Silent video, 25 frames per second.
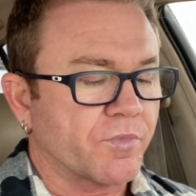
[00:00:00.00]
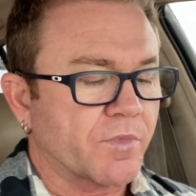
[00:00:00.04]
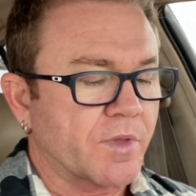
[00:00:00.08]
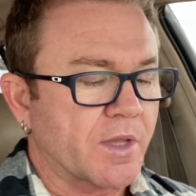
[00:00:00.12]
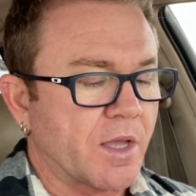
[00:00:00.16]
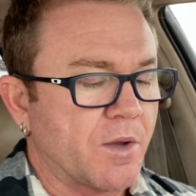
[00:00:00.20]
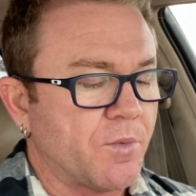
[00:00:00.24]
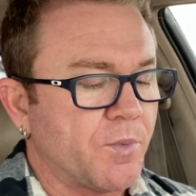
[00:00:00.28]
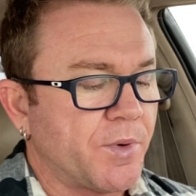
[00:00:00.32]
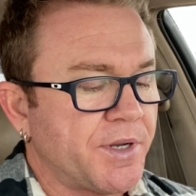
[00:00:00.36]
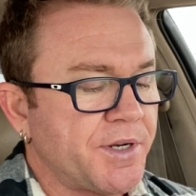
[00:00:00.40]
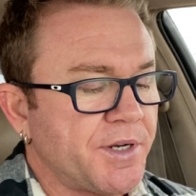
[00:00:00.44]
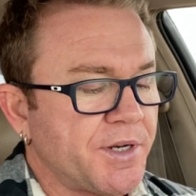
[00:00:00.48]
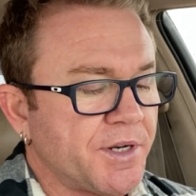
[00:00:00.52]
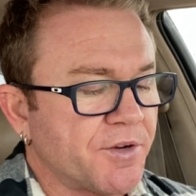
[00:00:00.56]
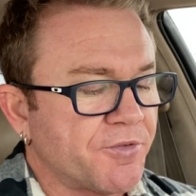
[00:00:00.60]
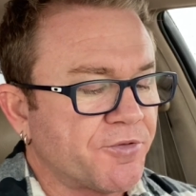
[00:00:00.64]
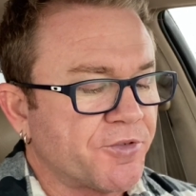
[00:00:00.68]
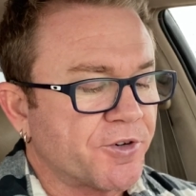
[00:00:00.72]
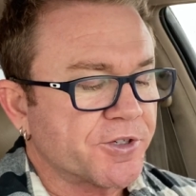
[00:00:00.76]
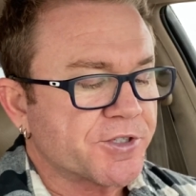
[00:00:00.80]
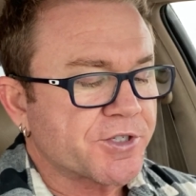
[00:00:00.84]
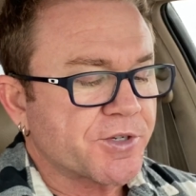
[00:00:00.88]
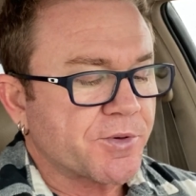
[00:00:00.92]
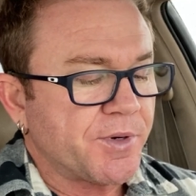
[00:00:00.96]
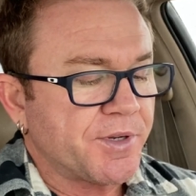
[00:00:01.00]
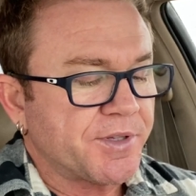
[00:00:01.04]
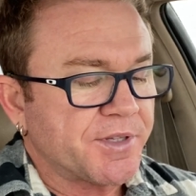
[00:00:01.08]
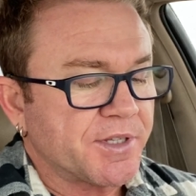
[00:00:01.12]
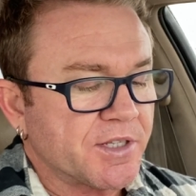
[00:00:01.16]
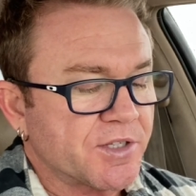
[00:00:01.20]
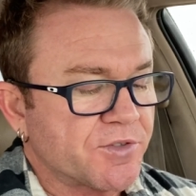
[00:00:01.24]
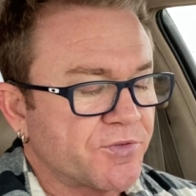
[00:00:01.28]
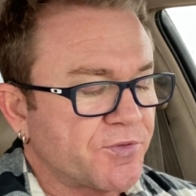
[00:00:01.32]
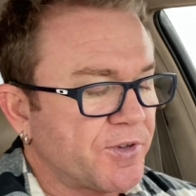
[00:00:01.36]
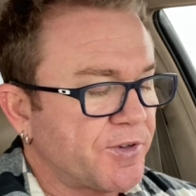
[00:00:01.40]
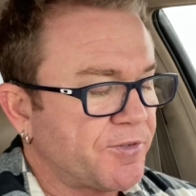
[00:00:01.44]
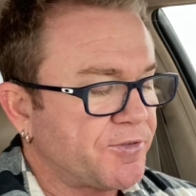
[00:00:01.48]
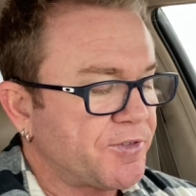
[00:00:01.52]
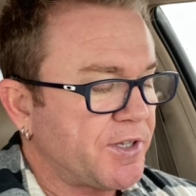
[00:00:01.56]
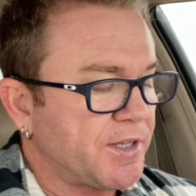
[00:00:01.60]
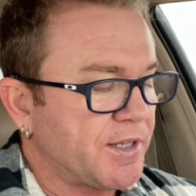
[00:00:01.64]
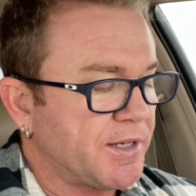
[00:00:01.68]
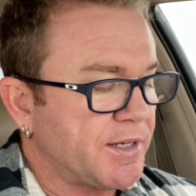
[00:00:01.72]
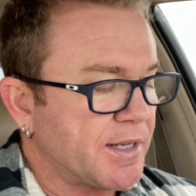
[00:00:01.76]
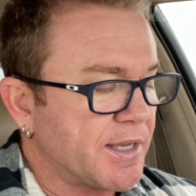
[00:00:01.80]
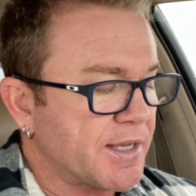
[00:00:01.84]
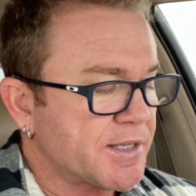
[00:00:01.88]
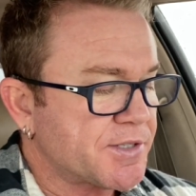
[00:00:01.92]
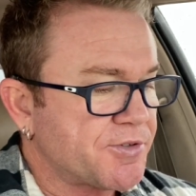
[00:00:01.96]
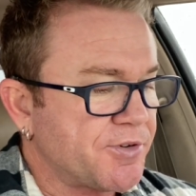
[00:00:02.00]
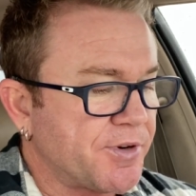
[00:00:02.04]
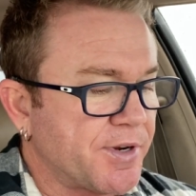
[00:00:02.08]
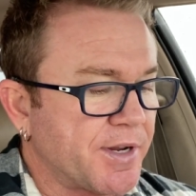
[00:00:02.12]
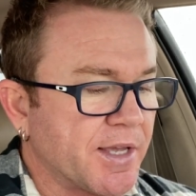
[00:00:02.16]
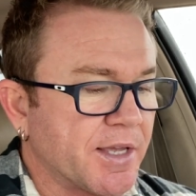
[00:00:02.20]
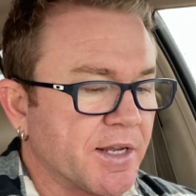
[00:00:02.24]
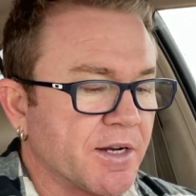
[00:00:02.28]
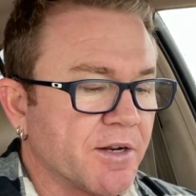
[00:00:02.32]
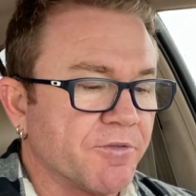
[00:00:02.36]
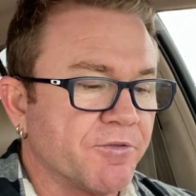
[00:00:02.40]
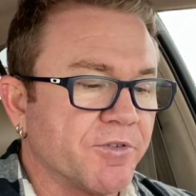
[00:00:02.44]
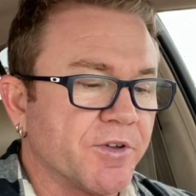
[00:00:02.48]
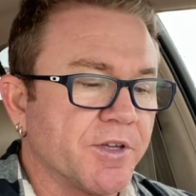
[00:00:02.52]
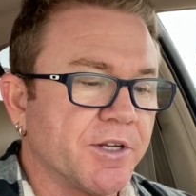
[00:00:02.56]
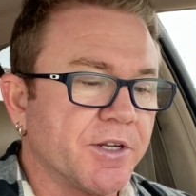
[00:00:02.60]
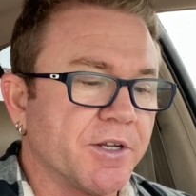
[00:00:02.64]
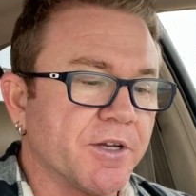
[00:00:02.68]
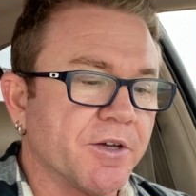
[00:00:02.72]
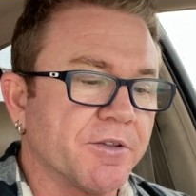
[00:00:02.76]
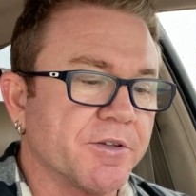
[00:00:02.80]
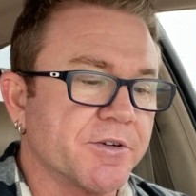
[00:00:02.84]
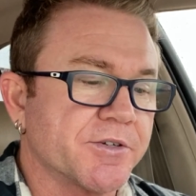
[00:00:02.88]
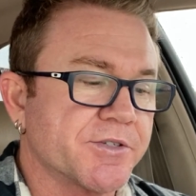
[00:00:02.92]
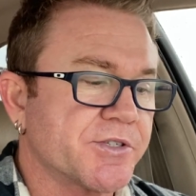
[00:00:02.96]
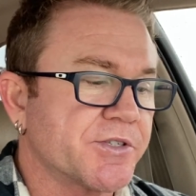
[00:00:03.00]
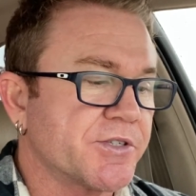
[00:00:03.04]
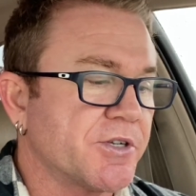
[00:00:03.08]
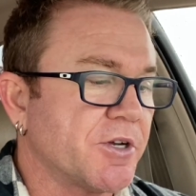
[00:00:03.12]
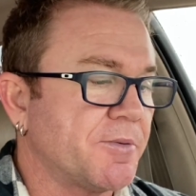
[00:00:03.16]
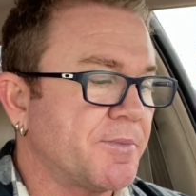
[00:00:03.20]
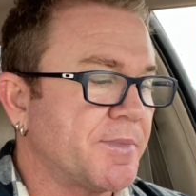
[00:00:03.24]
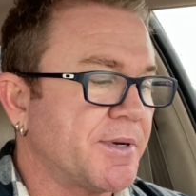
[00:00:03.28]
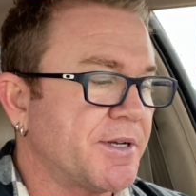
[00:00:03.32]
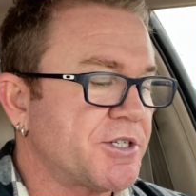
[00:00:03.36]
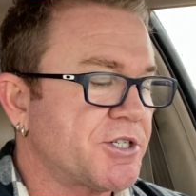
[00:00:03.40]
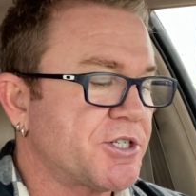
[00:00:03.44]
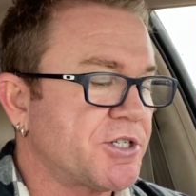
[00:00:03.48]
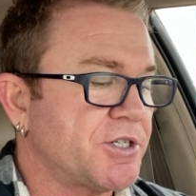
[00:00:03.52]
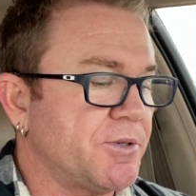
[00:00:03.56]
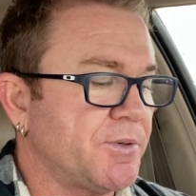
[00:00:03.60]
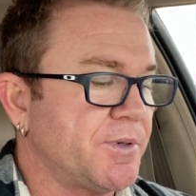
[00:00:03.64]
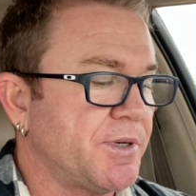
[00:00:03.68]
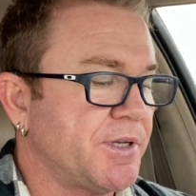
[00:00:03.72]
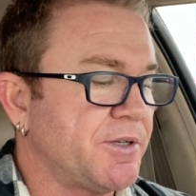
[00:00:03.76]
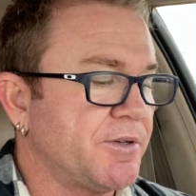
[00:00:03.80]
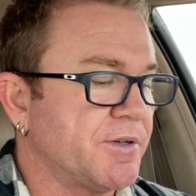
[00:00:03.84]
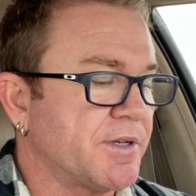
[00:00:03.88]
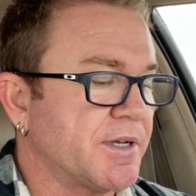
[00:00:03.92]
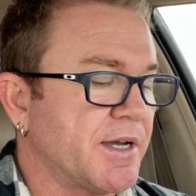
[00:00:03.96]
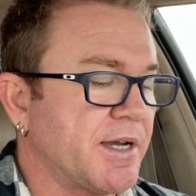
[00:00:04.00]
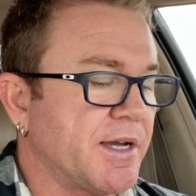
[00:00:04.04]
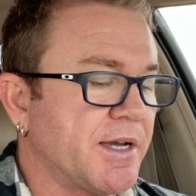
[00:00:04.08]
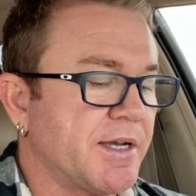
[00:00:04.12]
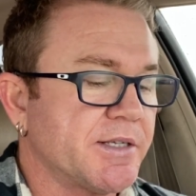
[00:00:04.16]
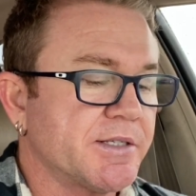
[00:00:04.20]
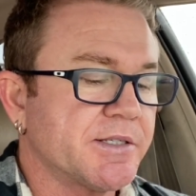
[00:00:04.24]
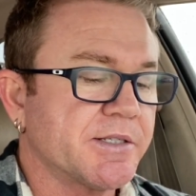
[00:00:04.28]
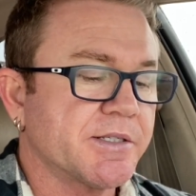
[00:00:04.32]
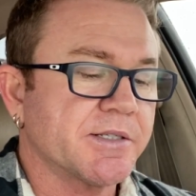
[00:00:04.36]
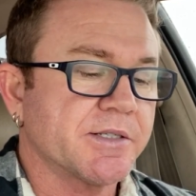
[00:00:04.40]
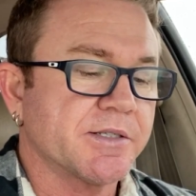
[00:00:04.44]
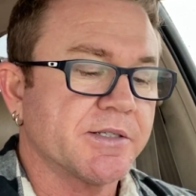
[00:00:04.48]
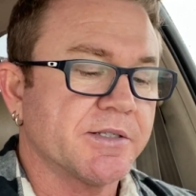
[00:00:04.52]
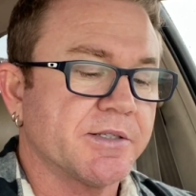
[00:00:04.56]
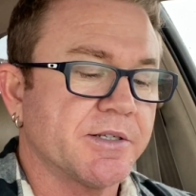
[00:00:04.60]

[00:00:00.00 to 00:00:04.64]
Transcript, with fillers: I went into 1 Corinthians 15 yesterday in a video. There's so much to it, you guys.